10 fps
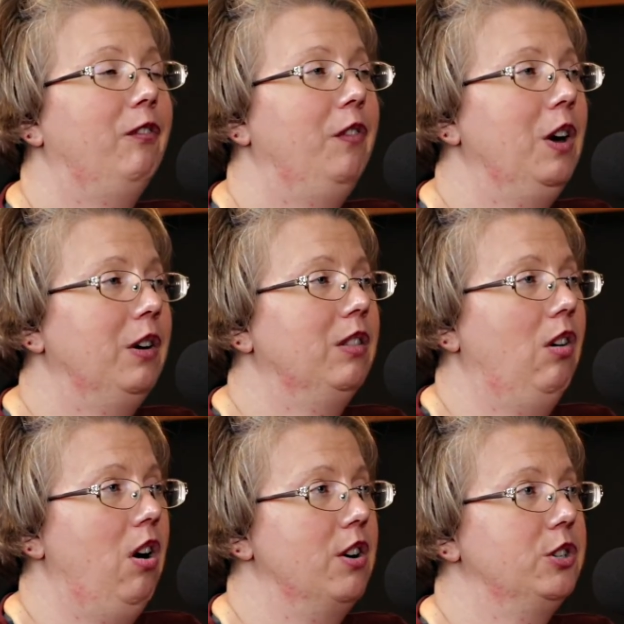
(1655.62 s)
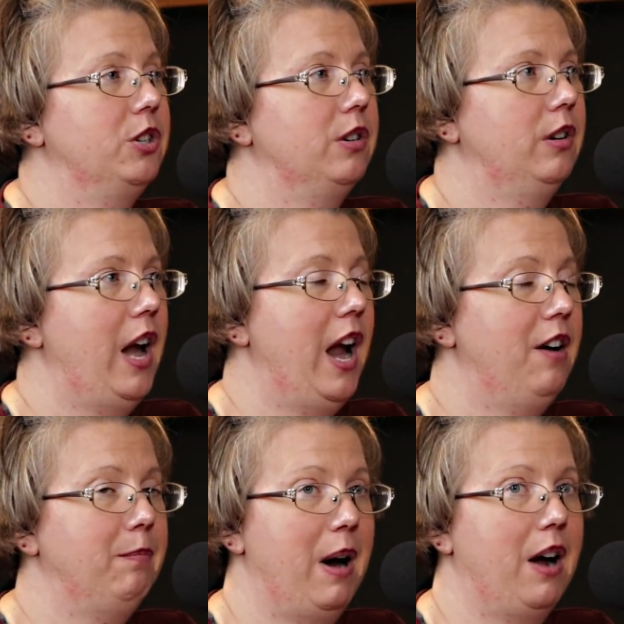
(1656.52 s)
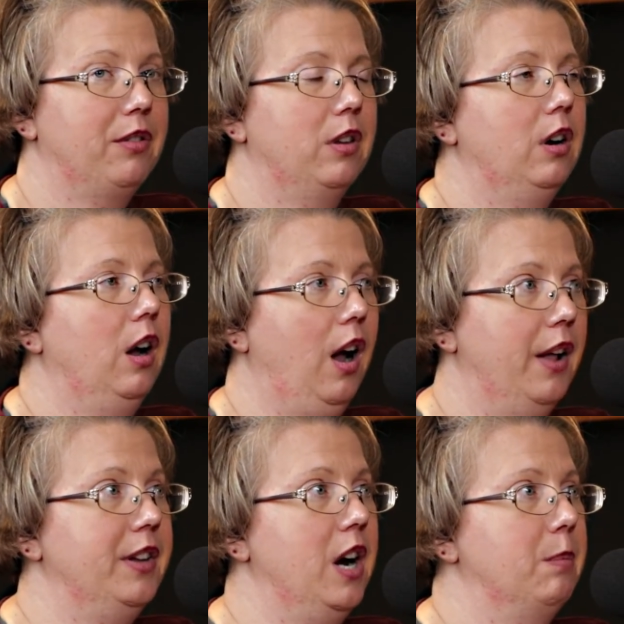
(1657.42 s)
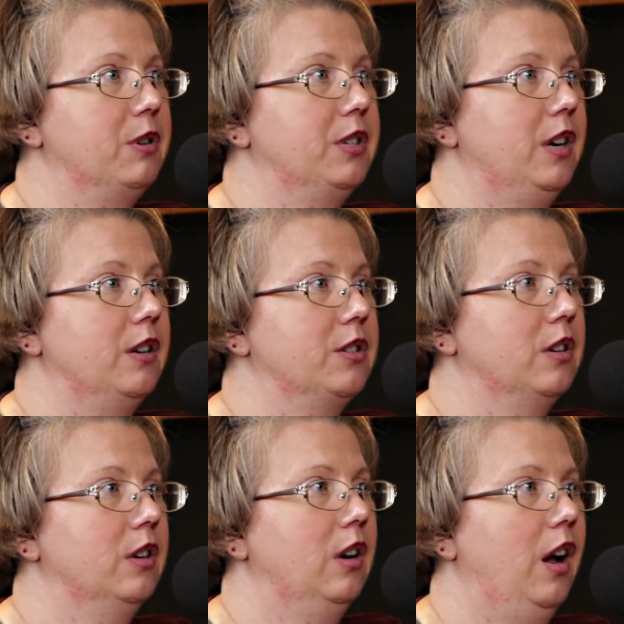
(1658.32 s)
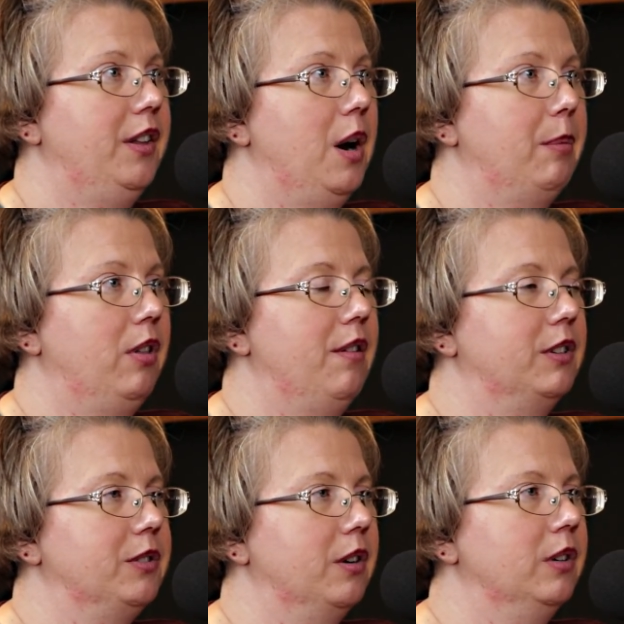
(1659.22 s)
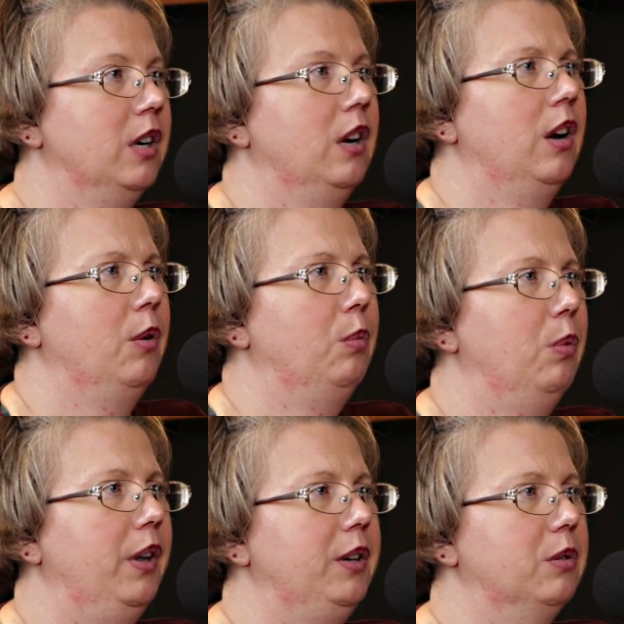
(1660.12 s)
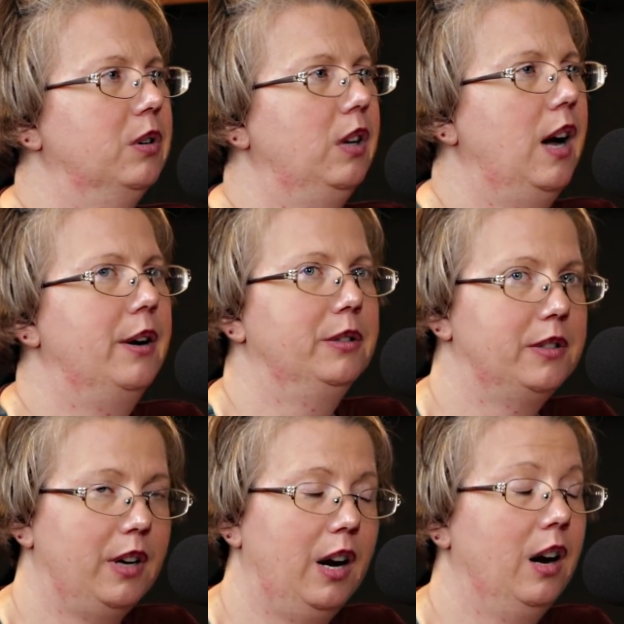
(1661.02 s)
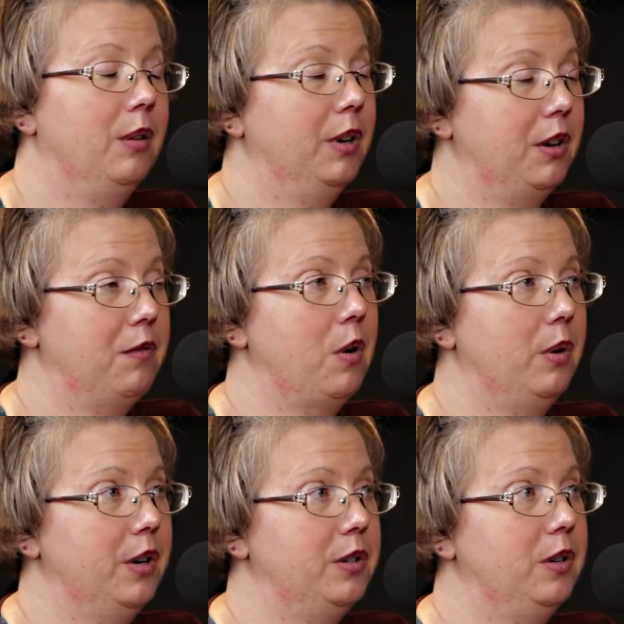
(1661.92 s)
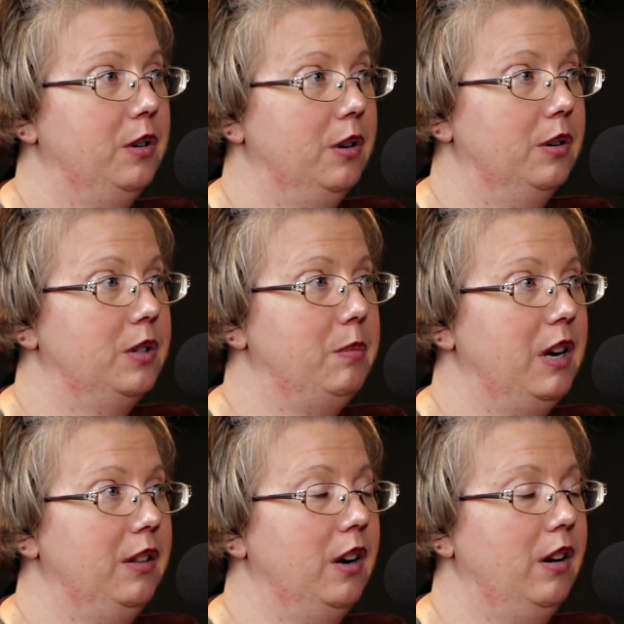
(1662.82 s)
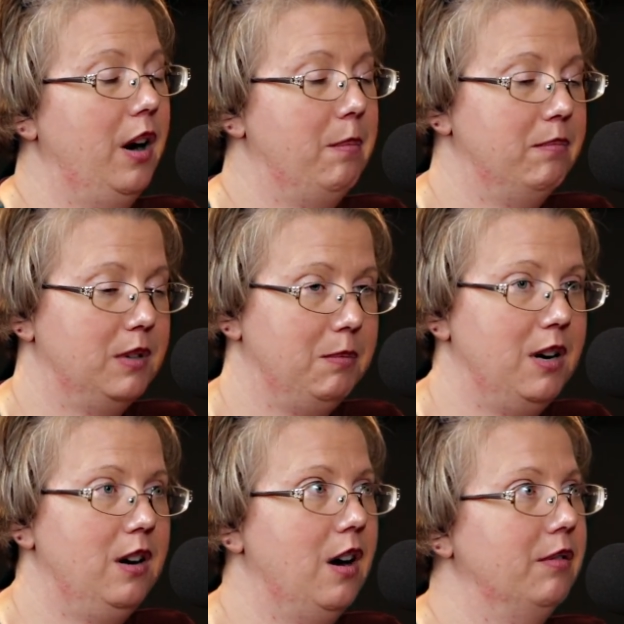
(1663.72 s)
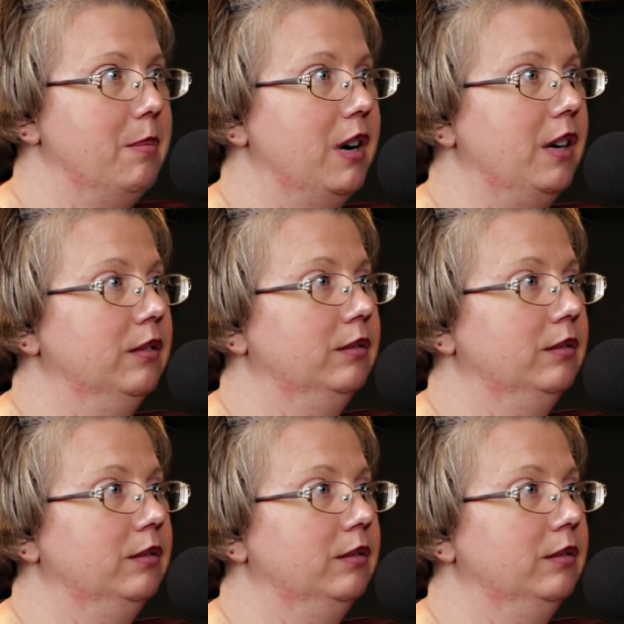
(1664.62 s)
very large half bath on the upper stairs, on the upper level. So really cool house, and looking forward to being there and to meeting everybody.